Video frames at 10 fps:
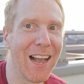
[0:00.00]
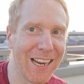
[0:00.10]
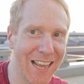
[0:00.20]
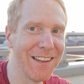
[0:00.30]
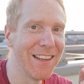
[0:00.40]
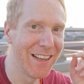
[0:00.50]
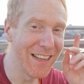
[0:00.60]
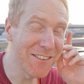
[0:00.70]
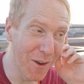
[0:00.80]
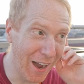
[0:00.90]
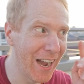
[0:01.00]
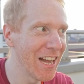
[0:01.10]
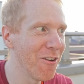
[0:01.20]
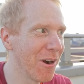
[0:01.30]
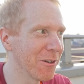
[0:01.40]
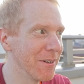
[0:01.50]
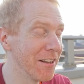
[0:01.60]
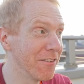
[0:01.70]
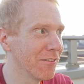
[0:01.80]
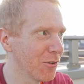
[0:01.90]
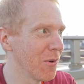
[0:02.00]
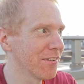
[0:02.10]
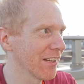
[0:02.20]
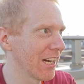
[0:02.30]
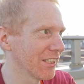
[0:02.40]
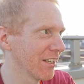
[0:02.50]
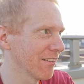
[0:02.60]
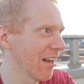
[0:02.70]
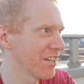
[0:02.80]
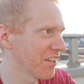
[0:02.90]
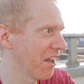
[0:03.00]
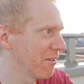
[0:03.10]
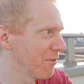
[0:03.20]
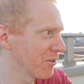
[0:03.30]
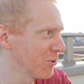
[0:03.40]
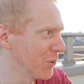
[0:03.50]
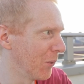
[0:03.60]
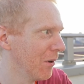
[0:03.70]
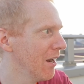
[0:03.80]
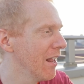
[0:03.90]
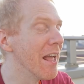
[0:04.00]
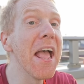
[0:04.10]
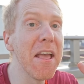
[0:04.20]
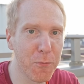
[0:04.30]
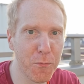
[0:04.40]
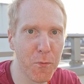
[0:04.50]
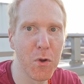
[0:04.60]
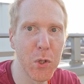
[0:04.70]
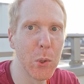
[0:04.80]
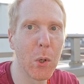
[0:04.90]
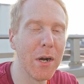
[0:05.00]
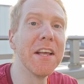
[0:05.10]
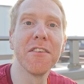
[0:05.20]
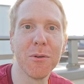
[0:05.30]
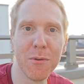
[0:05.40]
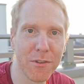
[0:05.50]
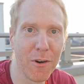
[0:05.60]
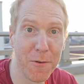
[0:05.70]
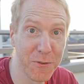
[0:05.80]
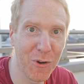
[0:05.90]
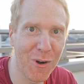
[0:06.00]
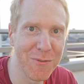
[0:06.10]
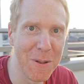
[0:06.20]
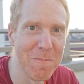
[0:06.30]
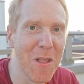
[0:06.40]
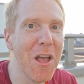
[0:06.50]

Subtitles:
Again, it's a highly recommended toy / scientific tool if you are into solar photography.